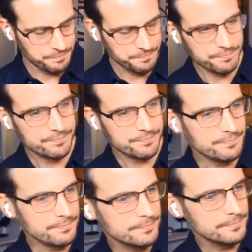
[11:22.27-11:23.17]
What
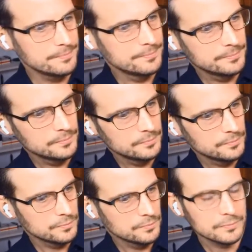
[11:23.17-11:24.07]
do you know
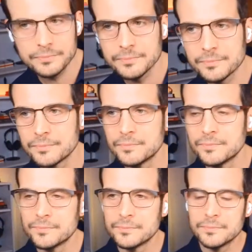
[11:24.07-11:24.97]
any of
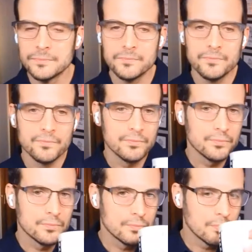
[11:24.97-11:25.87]
the
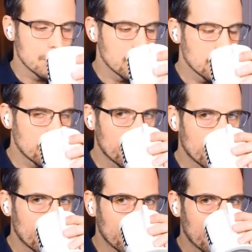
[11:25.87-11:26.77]
runner-up
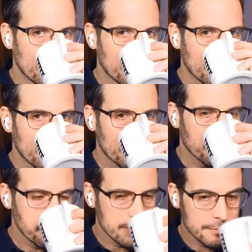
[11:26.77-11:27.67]
names? Was there?
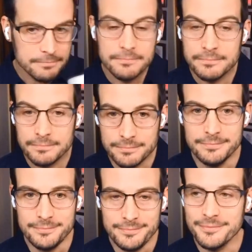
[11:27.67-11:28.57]
I'd love to
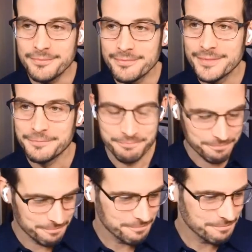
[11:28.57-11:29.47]
know like what
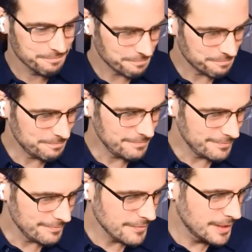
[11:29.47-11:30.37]
were the other names that
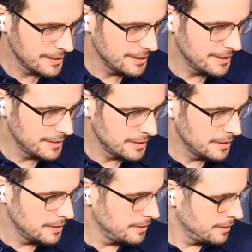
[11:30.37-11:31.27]
were in consideration that
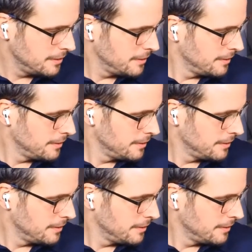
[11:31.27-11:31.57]
were in the running?